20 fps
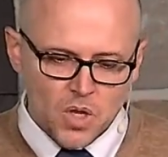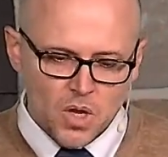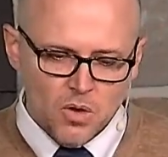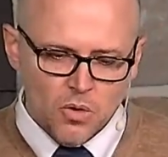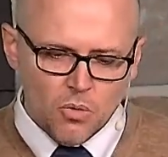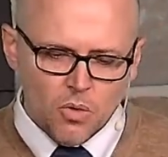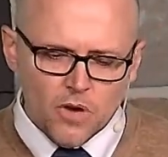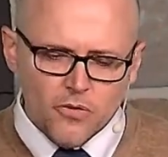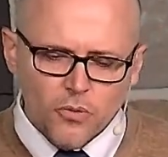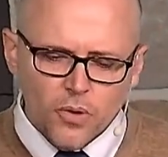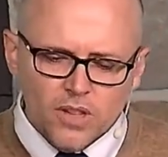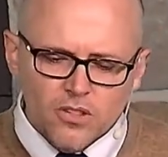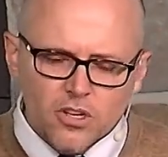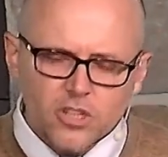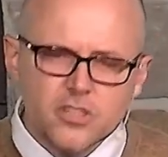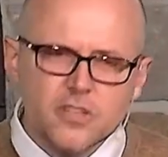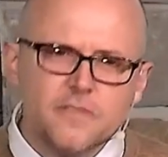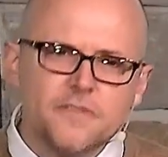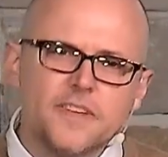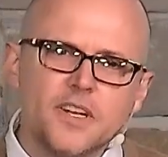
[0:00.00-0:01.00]
What if we
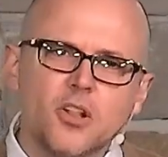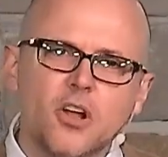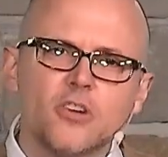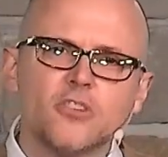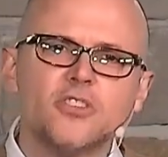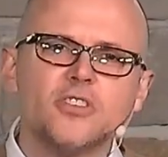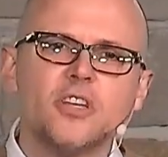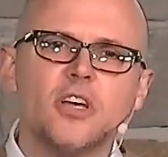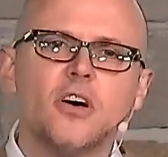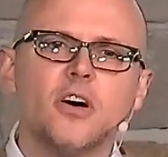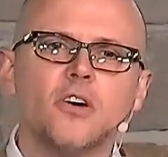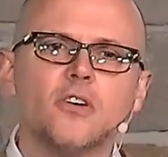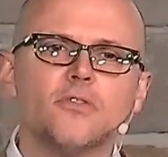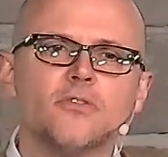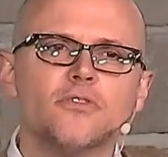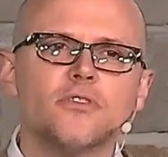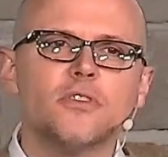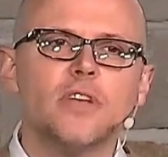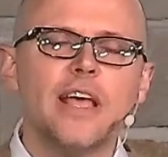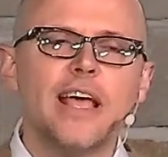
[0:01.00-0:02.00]
look to fill
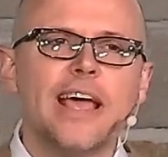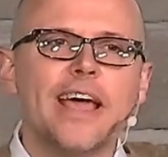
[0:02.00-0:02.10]
ourselves